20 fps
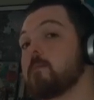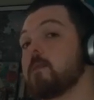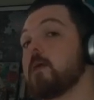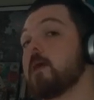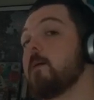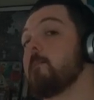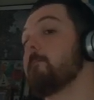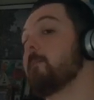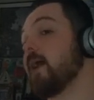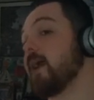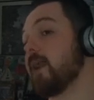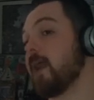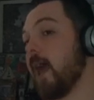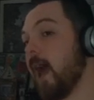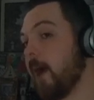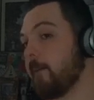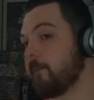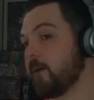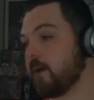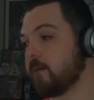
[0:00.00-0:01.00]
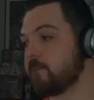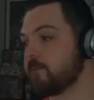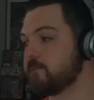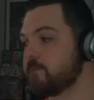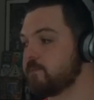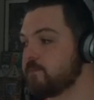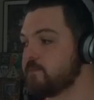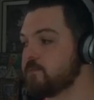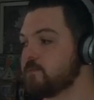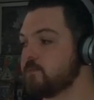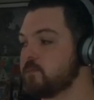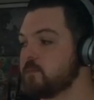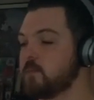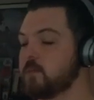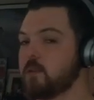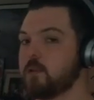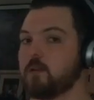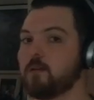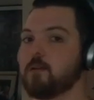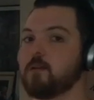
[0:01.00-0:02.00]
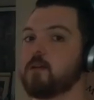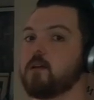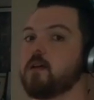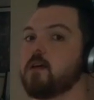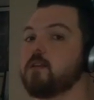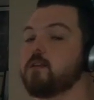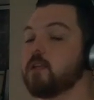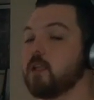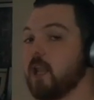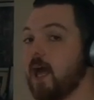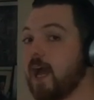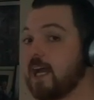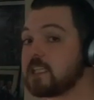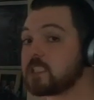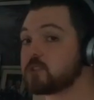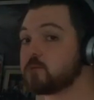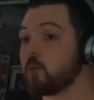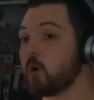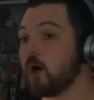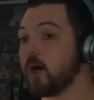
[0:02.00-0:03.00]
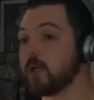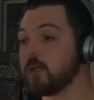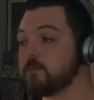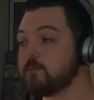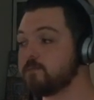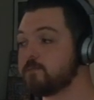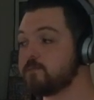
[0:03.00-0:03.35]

it might happen. The last one,